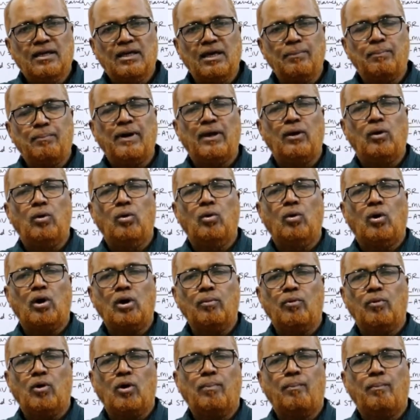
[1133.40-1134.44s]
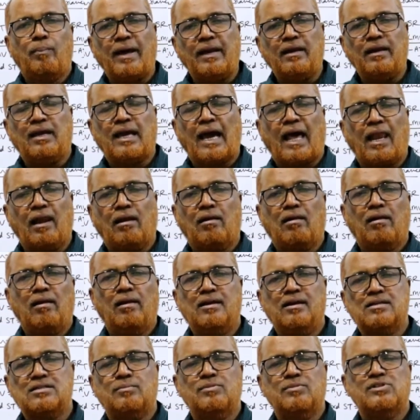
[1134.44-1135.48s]
keep a notebook, pen,
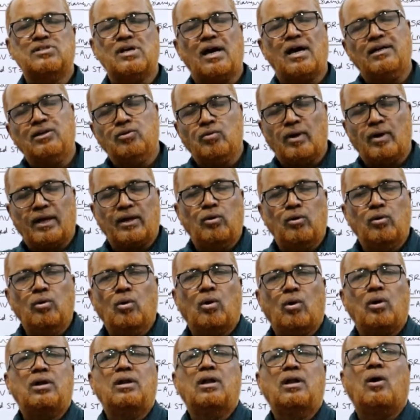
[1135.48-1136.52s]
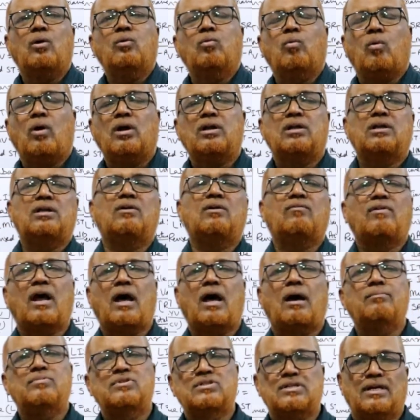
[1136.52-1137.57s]
calculator beside you and note down whatever
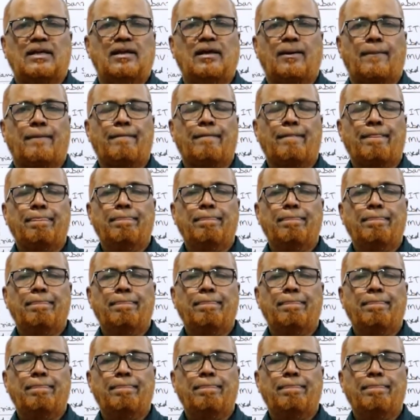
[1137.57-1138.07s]
I am telling.